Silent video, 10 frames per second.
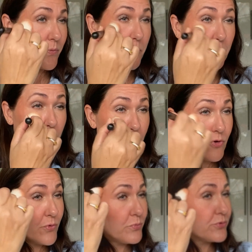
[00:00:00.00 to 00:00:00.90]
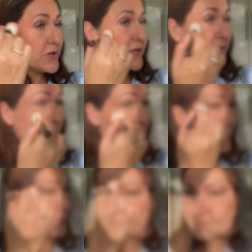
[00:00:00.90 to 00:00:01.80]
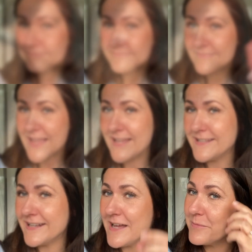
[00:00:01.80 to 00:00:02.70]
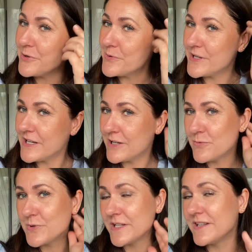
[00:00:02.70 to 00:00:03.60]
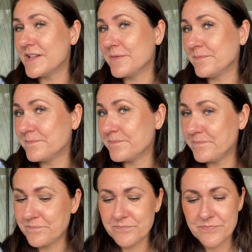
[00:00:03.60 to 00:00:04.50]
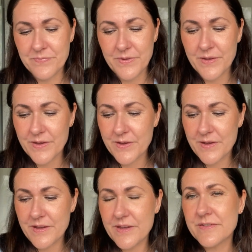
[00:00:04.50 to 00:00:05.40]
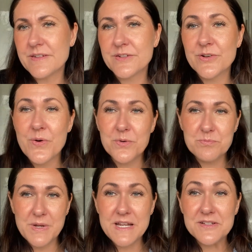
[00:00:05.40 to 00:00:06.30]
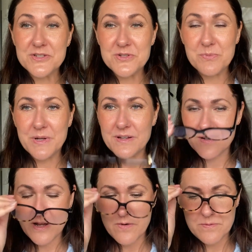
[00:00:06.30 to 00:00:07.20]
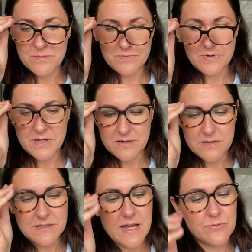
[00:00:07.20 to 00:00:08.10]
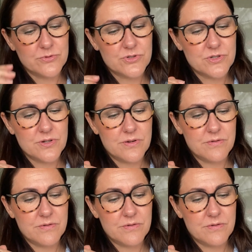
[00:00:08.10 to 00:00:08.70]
So pretty. And then I'm going in with the, isn't it called Peach Sorbet? Now I'll get doubts.